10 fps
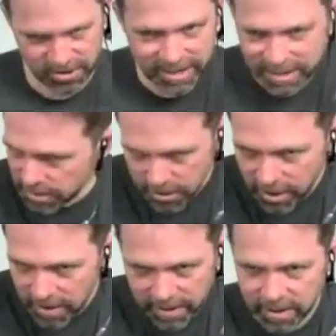You're not supposed to
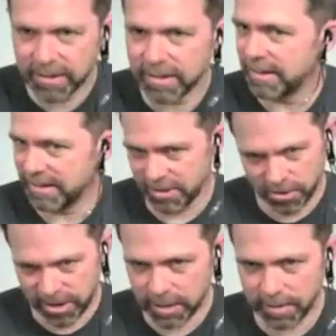go on there.
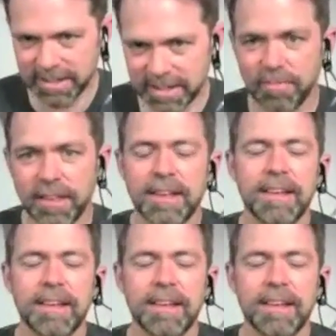No trespassing.